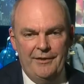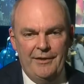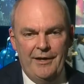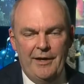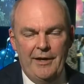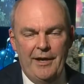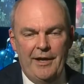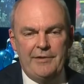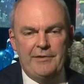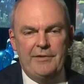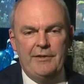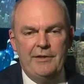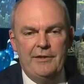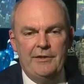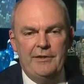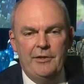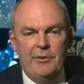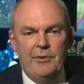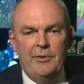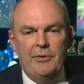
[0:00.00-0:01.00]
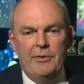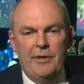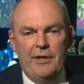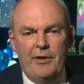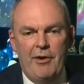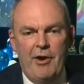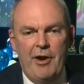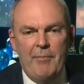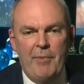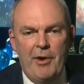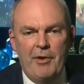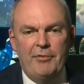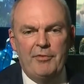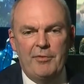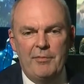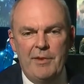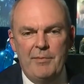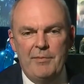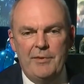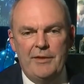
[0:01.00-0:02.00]
Uh, actually, you and I
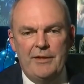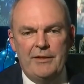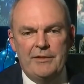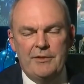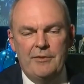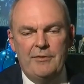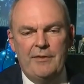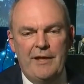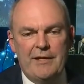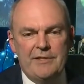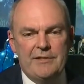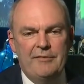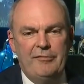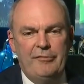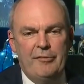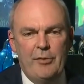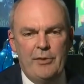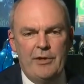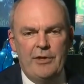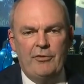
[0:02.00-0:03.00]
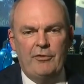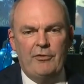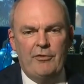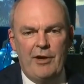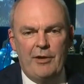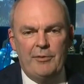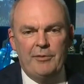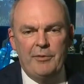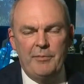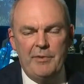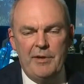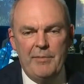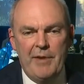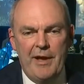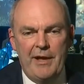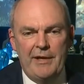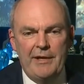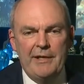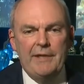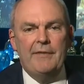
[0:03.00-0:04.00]
both remember that 2014 struggled to be
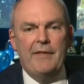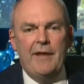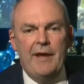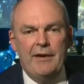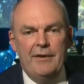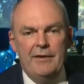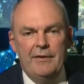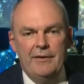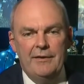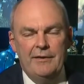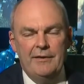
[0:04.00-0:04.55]
about any of that.